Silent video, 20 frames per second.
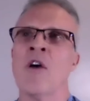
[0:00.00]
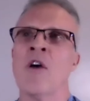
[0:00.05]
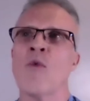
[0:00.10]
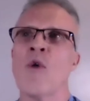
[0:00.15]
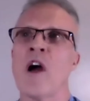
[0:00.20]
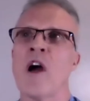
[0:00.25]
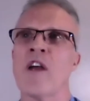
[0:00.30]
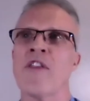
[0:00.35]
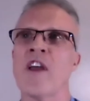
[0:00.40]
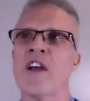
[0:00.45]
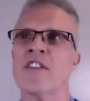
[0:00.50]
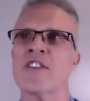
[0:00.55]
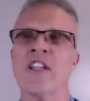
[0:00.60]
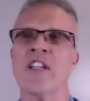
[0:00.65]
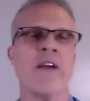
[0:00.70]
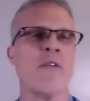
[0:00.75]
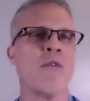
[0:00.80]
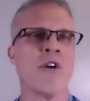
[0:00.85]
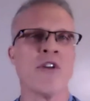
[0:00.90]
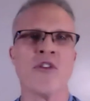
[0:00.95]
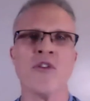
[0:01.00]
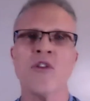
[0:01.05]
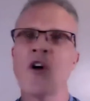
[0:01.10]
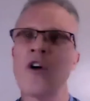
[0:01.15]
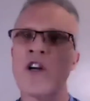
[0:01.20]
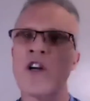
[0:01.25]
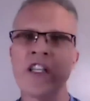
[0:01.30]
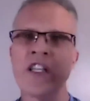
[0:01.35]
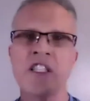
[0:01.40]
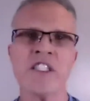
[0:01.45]
where they're saying, We're
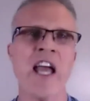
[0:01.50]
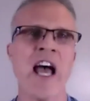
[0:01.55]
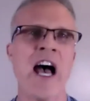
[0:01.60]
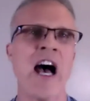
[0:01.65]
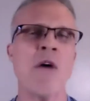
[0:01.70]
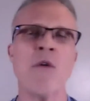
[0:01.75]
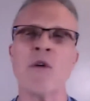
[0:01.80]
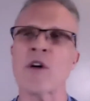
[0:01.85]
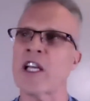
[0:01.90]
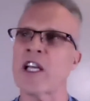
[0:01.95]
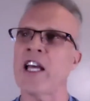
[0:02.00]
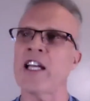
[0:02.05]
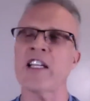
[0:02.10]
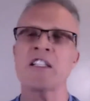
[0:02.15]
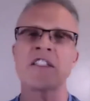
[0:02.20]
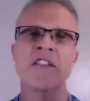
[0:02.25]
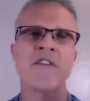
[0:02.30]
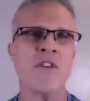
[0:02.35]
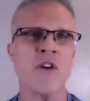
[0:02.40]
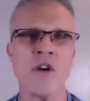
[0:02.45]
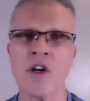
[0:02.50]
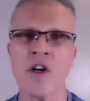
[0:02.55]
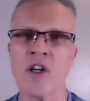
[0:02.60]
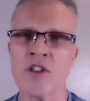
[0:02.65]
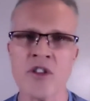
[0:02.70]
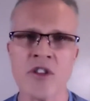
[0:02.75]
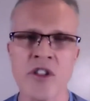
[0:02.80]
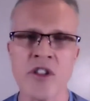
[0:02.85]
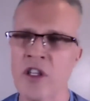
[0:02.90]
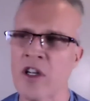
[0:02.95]
throwing in the towel, we're getting
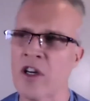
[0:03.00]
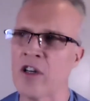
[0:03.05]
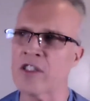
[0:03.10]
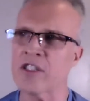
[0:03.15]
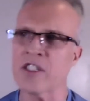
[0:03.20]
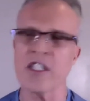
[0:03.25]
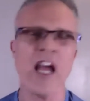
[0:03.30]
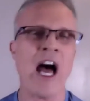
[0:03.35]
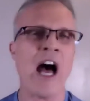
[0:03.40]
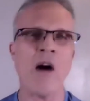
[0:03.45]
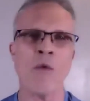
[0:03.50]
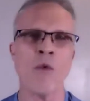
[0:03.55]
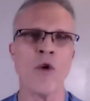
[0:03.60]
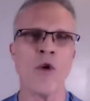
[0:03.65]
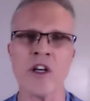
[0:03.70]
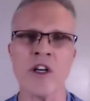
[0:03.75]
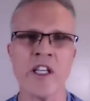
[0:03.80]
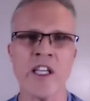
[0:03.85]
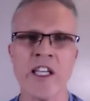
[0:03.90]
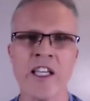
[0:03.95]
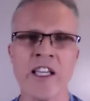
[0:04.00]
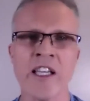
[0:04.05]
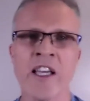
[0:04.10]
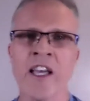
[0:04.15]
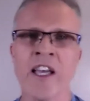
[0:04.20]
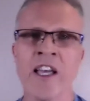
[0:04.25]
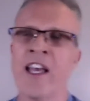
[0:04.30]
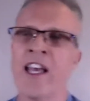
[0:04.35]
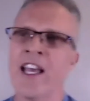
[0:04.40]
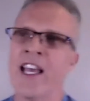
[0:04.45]
divorced, you know, it's not working.
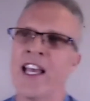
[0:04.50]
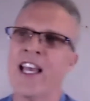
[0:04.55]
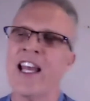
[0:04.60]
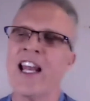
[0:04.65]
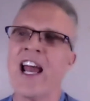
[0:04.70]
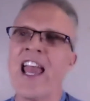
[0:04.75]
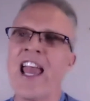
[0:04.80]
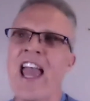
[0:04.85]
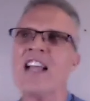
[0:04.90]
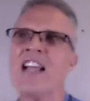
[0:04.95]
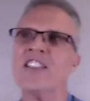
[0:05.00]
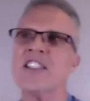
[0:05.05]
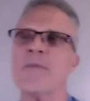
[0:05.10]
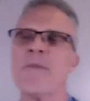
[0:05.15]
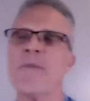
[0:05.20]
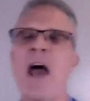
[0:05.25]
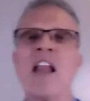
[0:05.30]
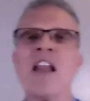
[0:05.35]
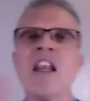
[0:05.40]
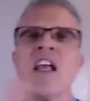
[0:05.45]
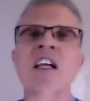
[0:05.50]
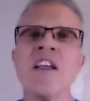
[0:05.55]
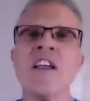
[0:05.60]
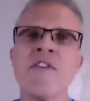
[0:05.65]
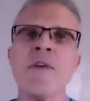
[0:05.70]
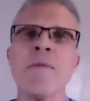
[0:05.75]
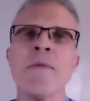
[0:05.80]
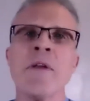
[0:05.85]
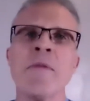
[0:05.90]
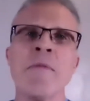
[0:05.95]
And I asked them, How long have
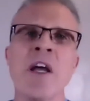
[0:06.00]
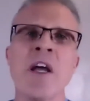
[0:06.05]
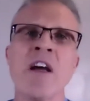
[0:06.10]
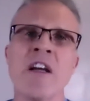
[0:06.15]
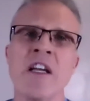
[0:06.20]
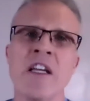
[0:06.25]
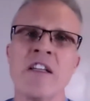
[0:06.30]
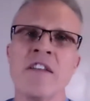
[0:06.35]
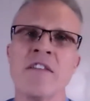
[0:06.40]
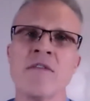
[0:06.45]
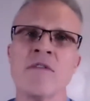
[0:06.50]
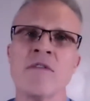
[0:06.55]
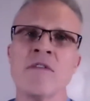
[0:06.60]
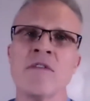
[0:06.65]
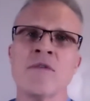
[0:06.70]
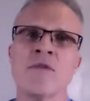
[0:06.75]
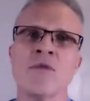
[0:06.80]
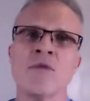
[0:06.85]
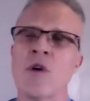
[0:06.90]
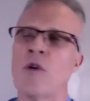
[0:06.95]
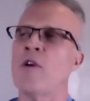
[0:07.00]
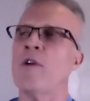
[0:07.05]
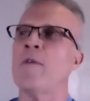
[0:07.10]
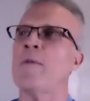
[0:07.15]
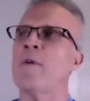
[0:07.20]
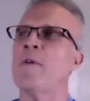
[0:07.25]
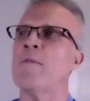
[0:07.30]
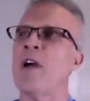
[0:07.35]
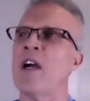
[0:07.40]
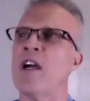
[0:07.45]
you been married? well, we've
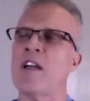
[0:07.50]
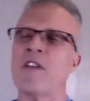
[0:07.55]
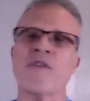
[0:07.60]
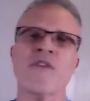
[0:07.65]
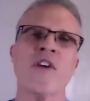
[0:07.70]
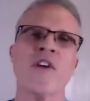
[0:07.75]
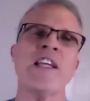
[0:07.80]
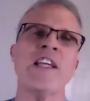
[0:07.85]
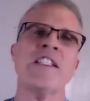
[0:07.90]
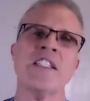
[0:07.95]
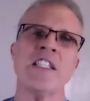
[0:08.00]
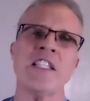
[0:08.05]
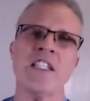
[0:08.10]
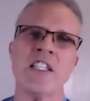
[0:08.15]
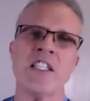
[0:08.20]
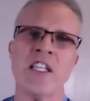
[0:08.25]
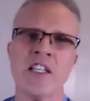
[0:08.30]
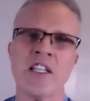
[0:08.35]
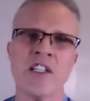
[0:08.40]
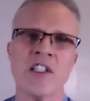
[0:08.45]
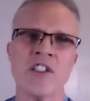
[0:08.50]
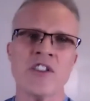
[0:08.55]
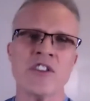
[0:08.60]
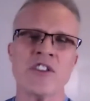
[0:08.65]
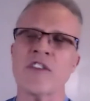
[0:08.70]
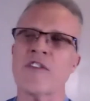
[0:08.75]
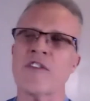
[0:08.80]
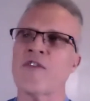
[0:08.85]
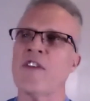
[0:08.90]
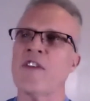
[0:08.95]
been married for 18
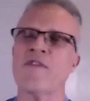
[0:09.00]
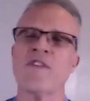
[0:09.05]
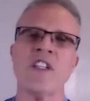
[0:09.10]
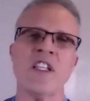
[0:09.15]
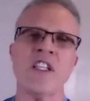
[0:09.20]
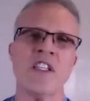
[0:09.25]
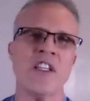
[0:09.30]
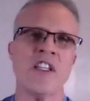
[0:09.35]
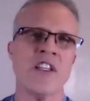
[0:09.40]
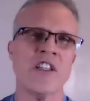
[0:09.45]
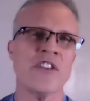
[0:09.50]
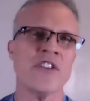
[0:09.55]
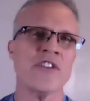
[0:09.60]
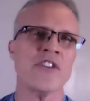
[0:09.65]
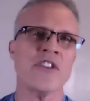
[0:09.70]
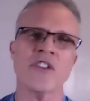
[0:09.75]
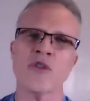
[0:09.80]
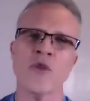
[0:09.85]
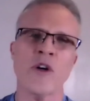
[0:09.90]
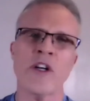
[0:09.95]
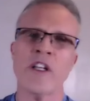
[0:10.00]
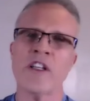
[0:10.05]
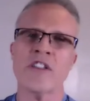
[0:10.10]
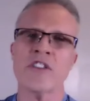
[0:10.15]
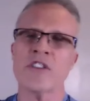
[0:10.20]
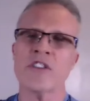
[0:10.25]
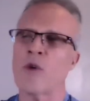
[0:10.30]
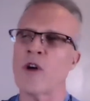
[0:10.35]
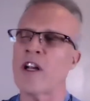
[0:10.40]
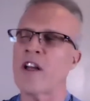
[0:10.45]
years or 15 years or 20
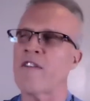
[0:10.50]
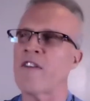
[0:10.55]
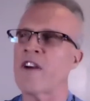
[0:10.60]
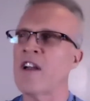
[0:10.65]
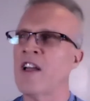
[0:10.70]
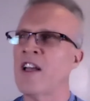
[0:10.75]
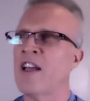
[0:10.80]
years or whatever.